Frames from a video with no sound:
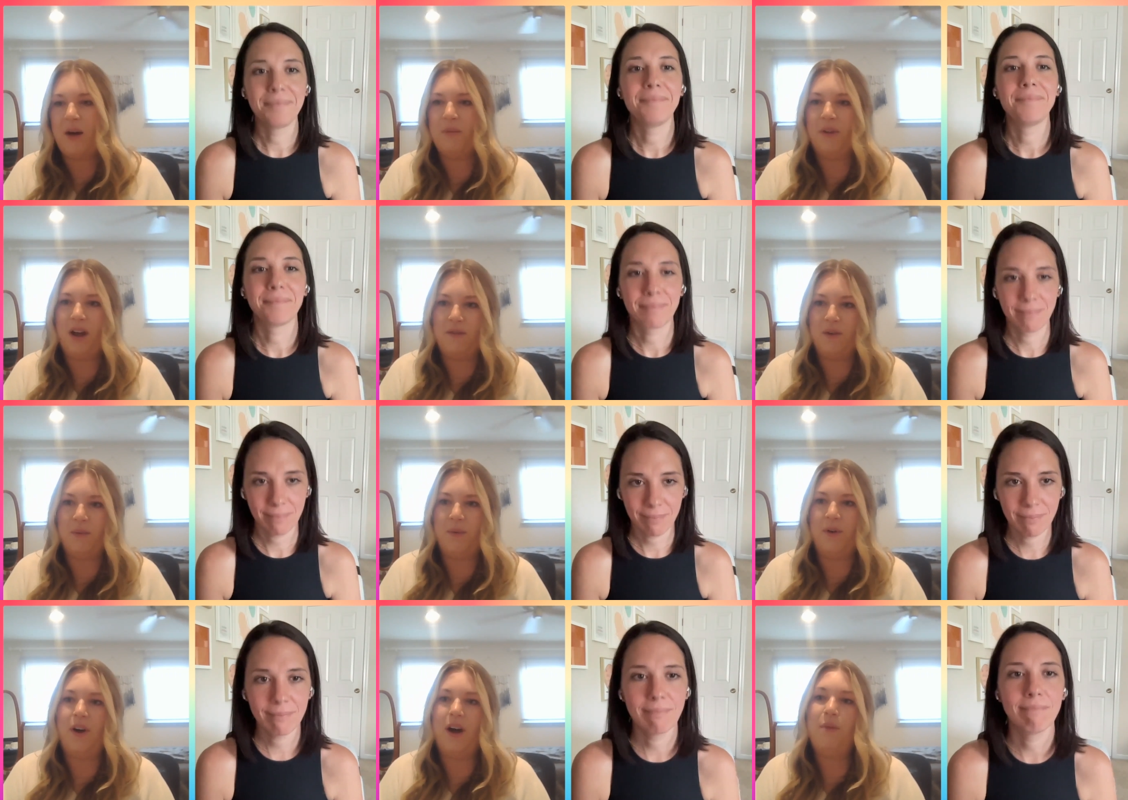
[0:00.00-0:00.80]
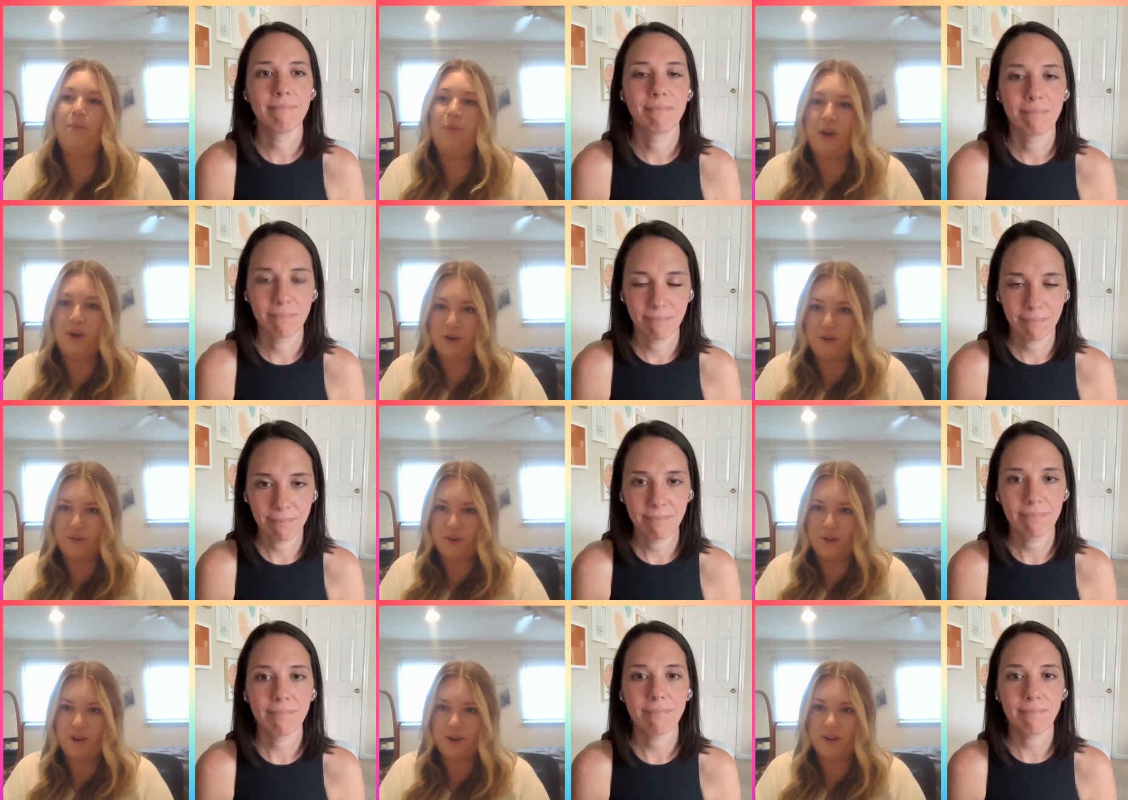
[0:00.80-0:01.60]
Speaker 1: I'm lovable. Mm-hmm. I'm
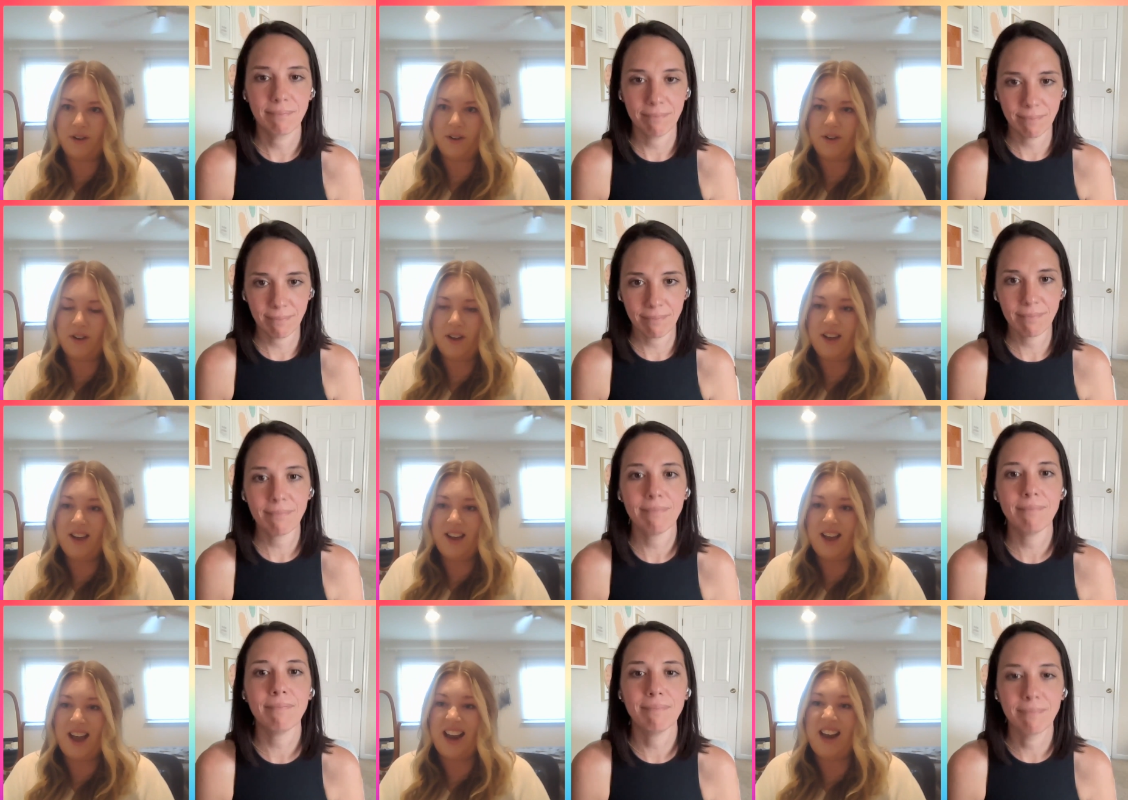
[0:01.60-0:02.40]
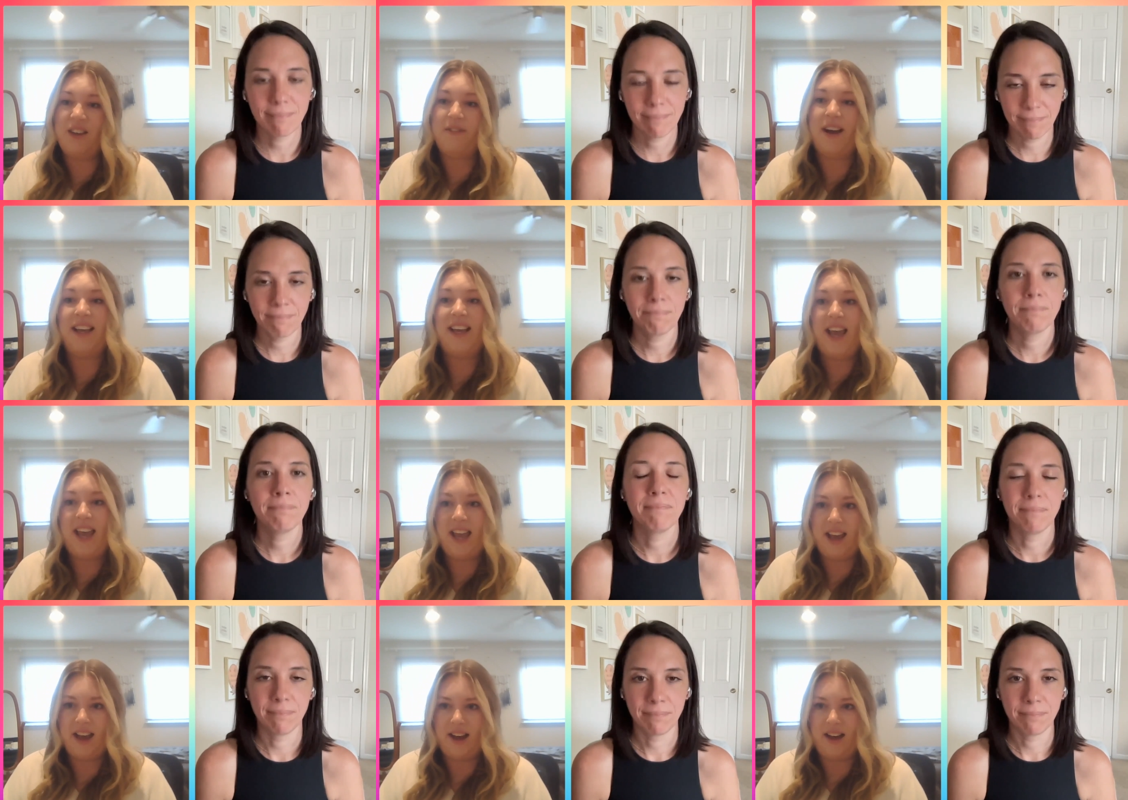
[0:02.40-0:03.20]
beautiful. And if I
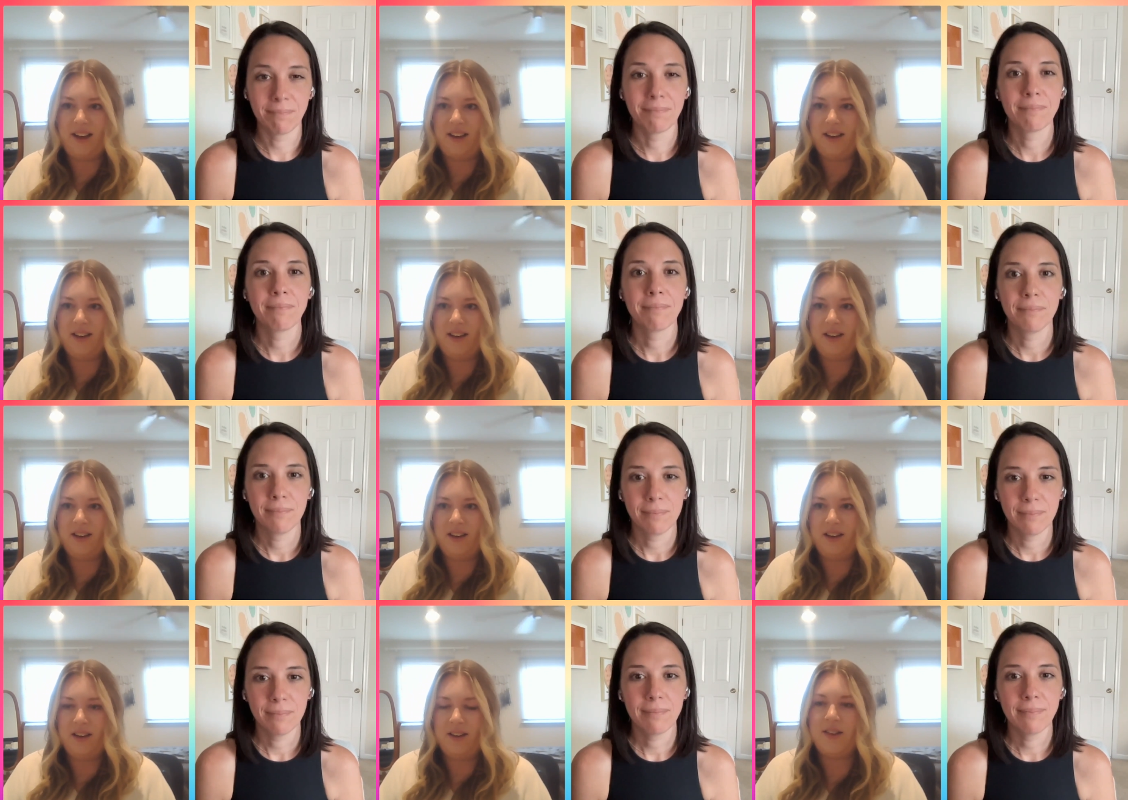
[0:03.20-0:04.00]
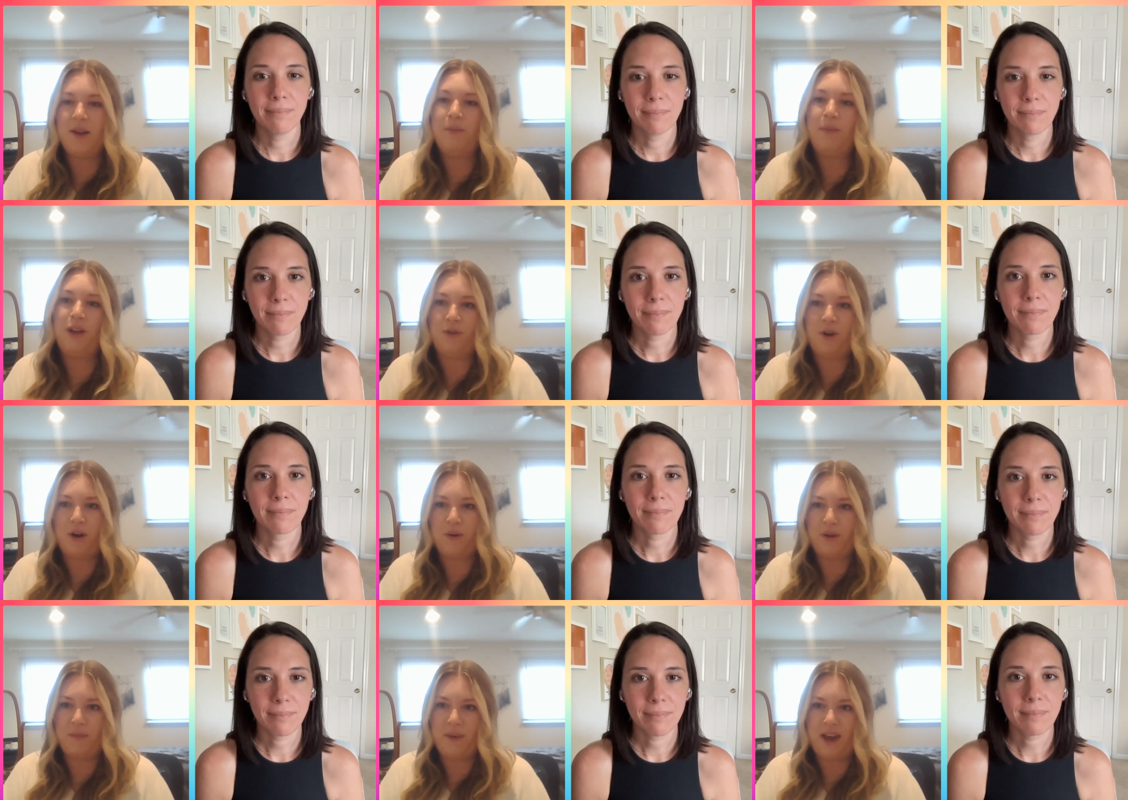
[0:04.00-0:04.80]
can't, something's wrong
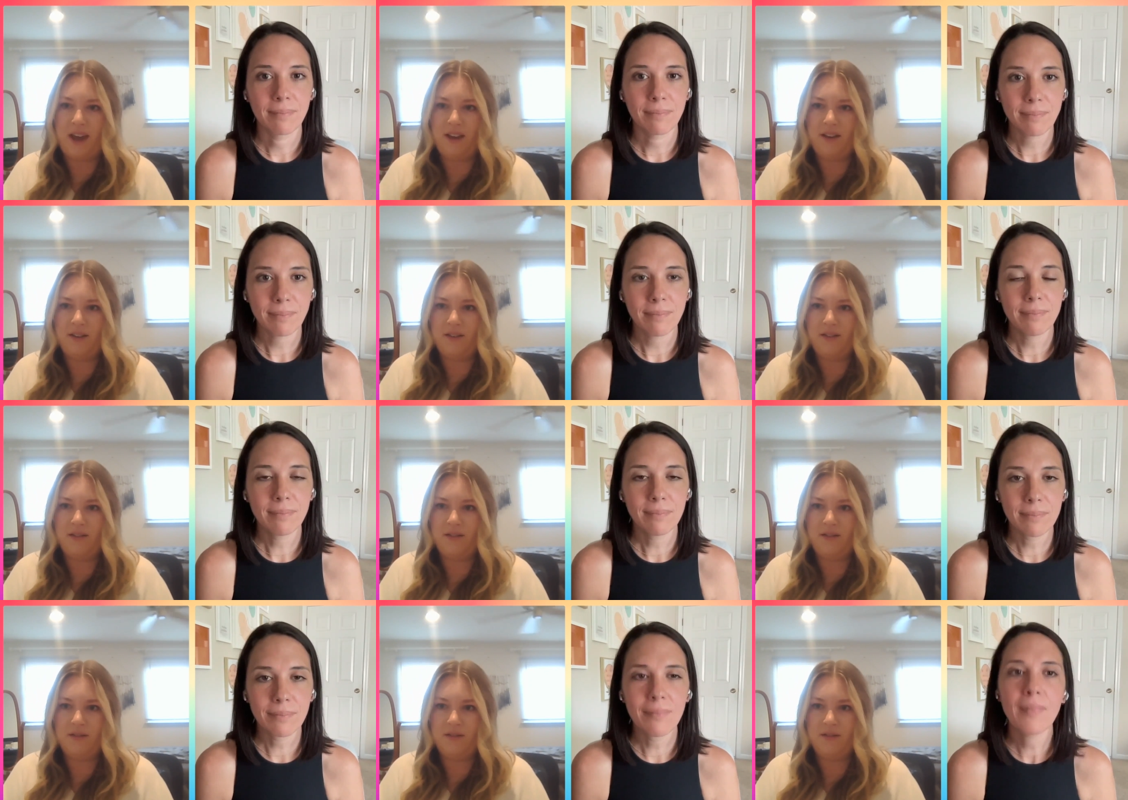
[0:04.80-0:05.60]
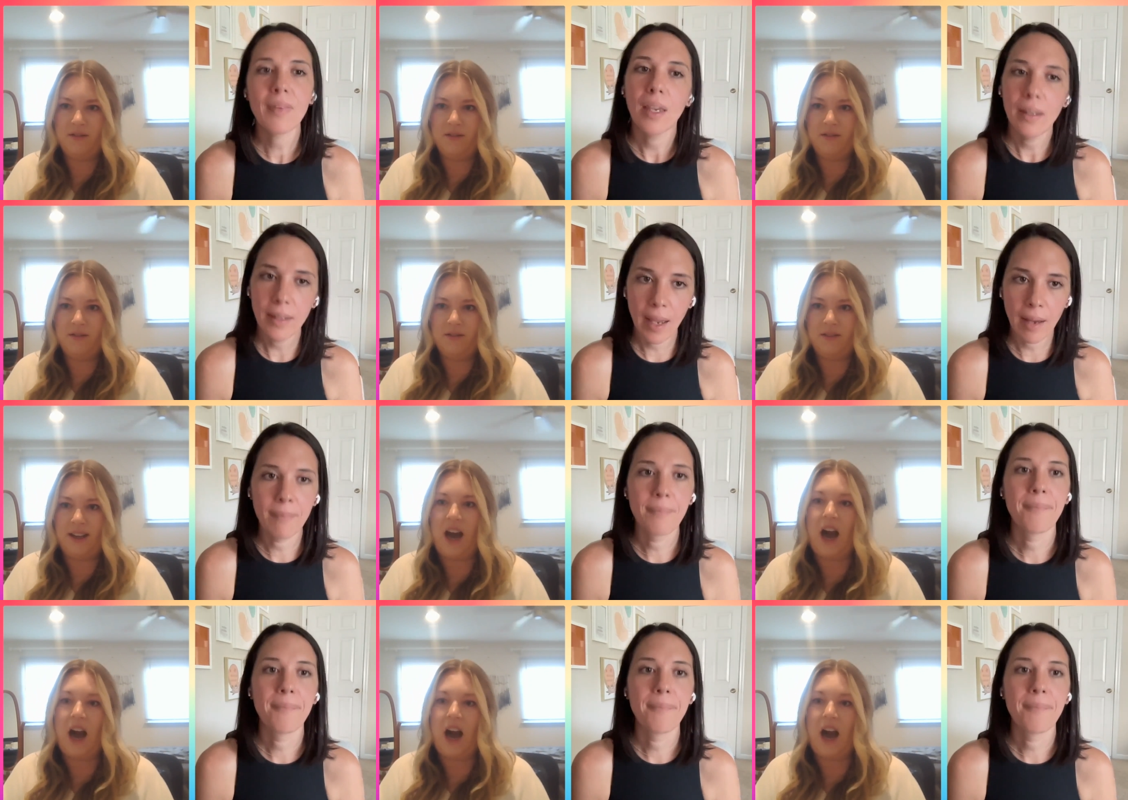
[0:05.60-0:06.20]
with me. Yeah. Like